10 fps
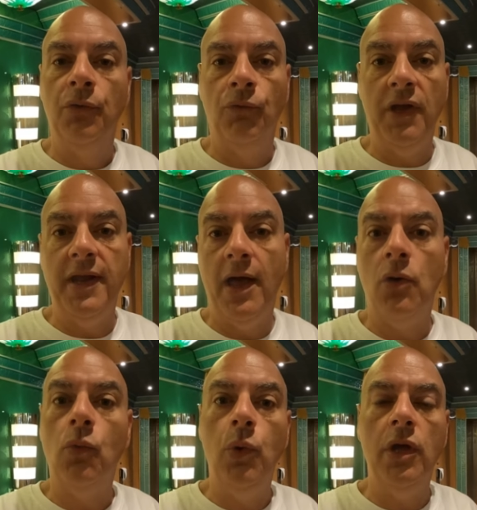Right
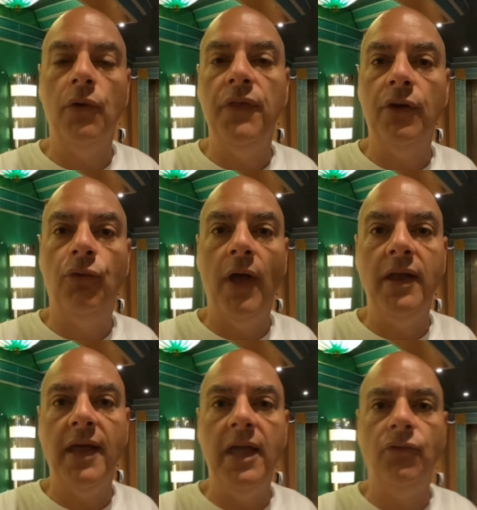now, we are in the
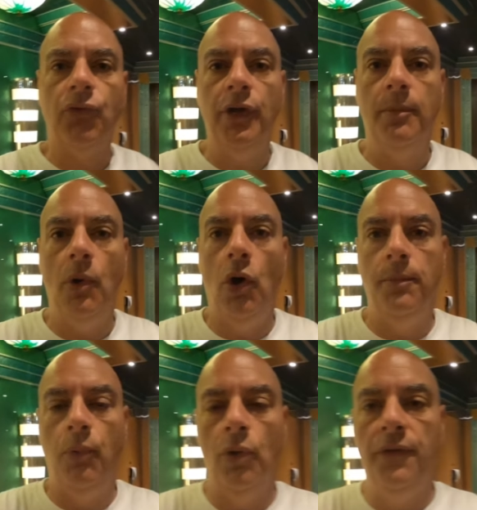grand atrium
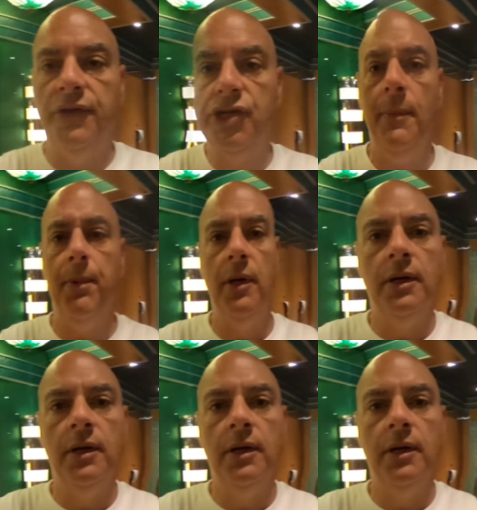on board the ship.